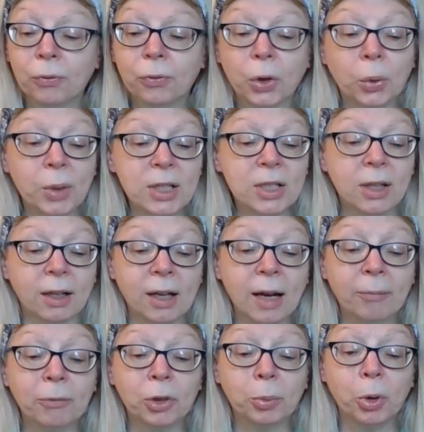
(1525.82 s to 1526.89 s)
for which the
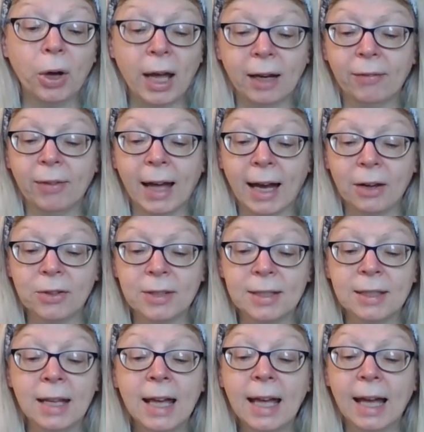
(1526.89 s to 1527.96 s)
comfortable head of the
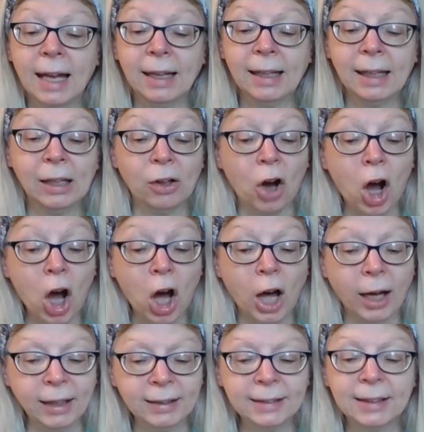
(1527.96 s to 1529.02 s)
house ending in
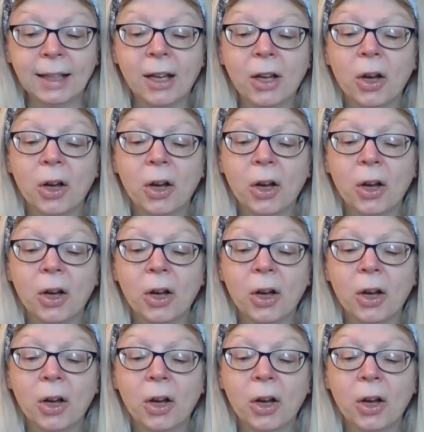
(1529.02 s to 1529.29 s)
Ogs